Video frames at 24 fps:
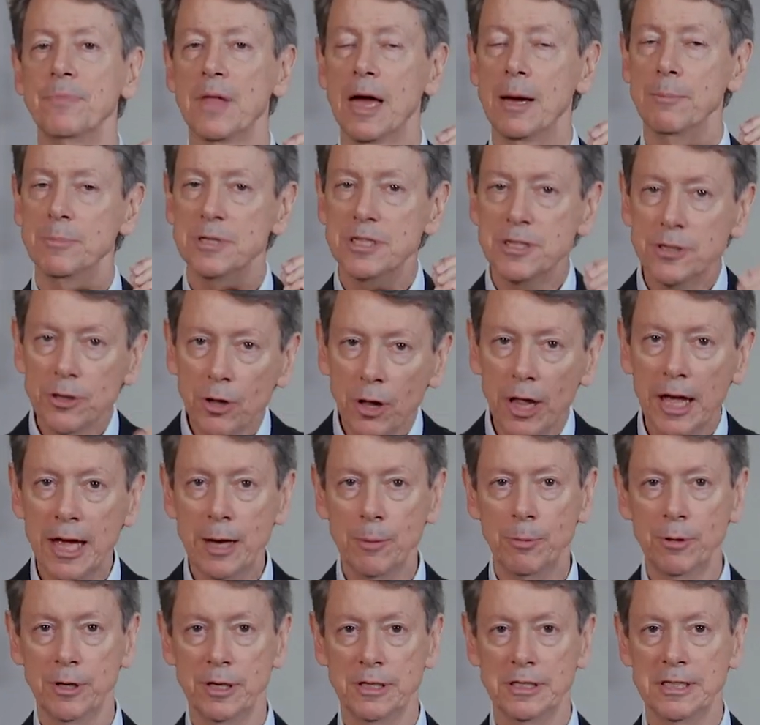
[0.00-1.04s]
I'm still
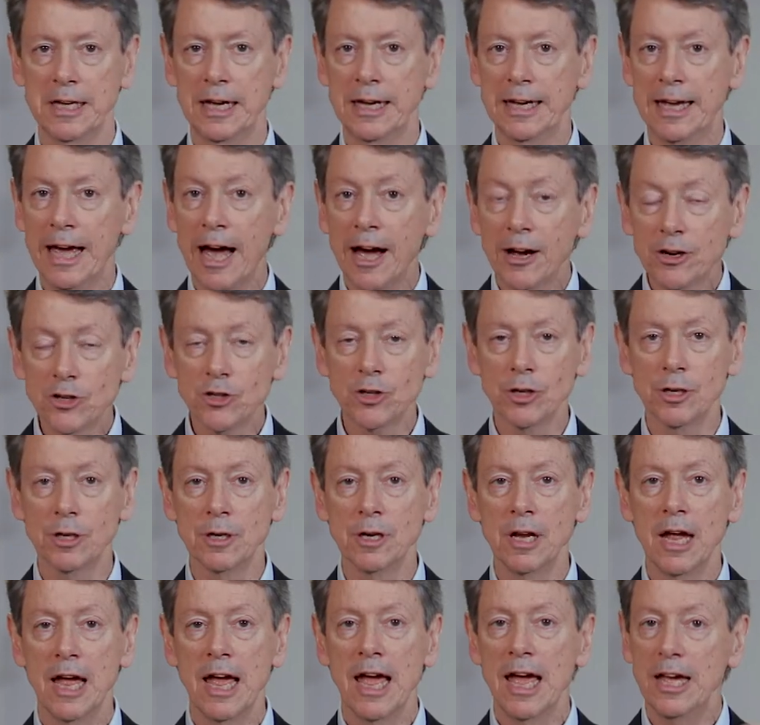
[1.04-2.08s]
able to take action
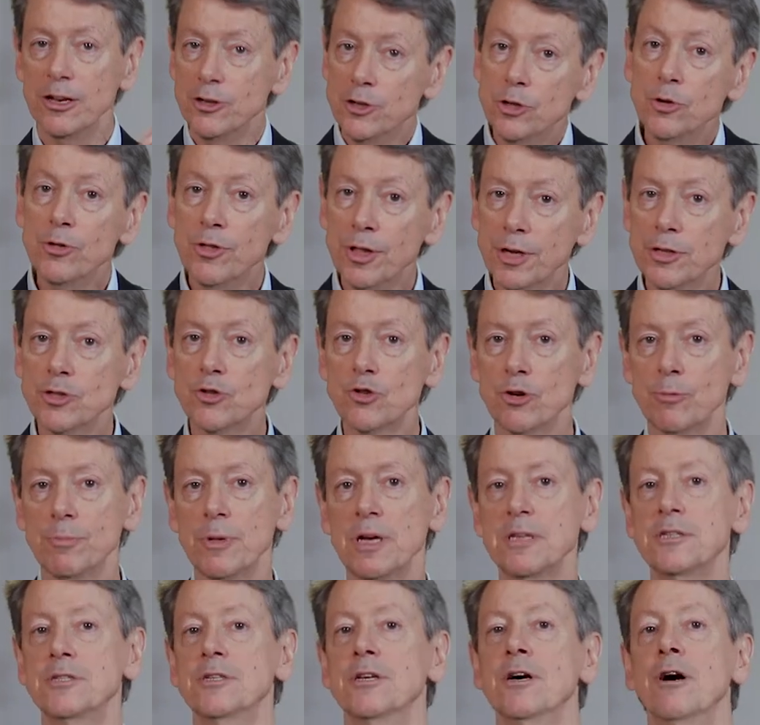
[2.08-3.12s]
and do things for
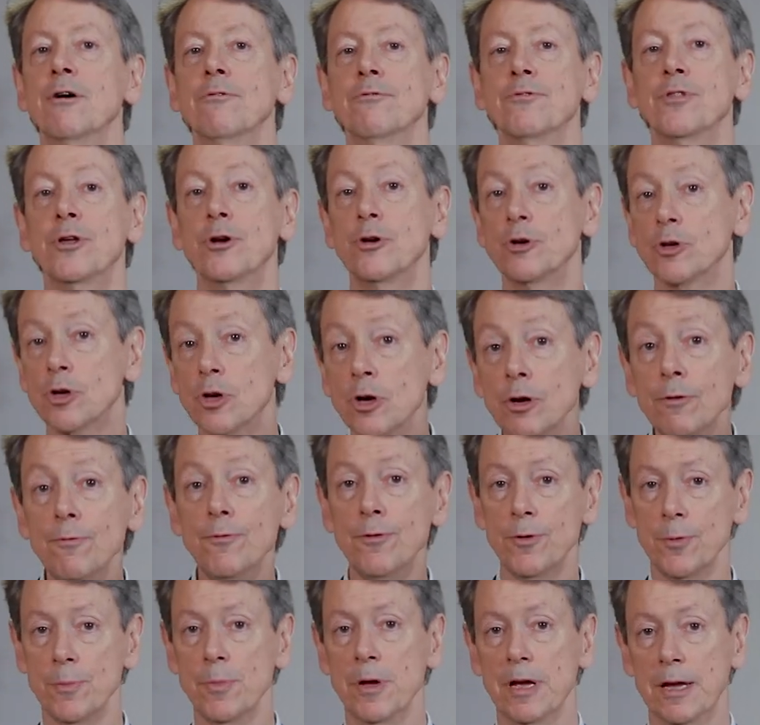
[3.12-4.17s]
myself that are good
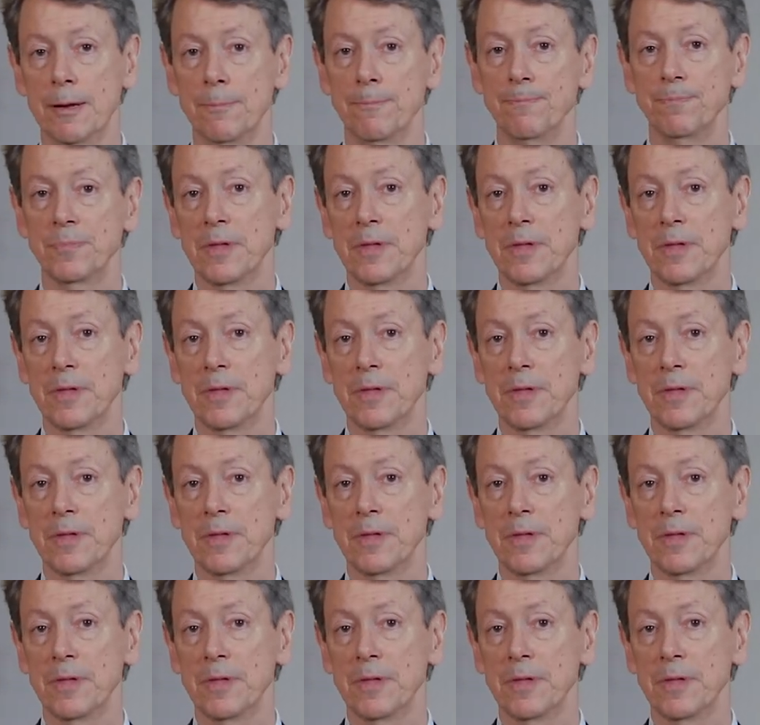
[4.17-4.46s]
for me